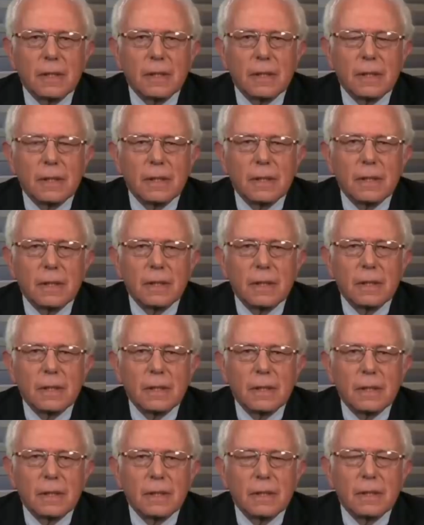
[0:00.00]

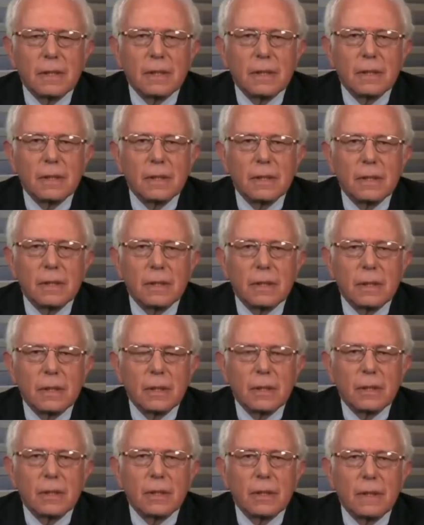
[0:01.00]

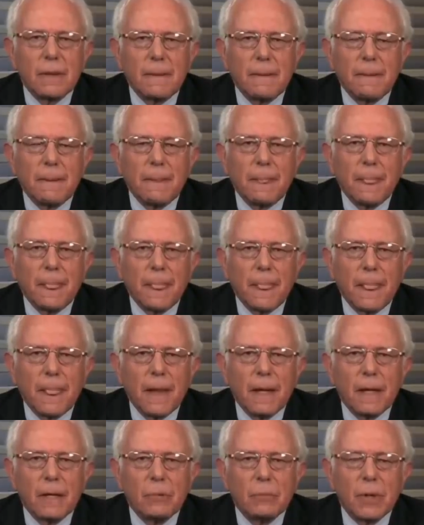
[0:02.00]

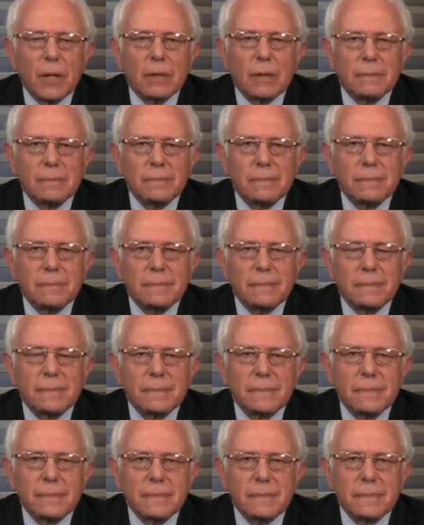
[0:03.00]

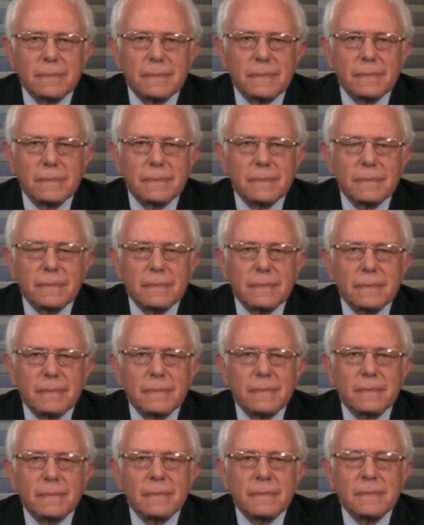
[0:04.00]

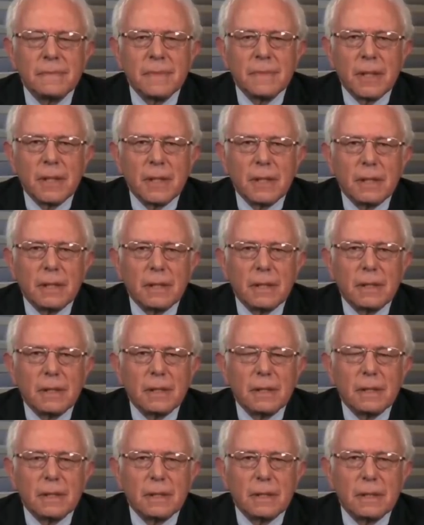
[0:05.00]

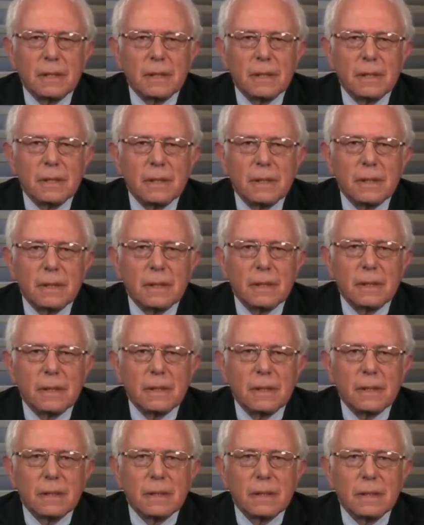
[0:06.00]

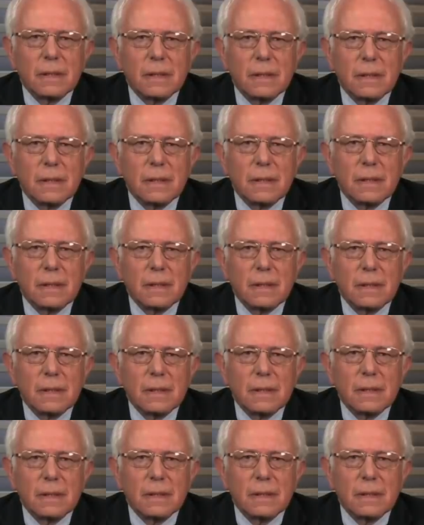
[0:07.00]
No words are spoken by the person on screen.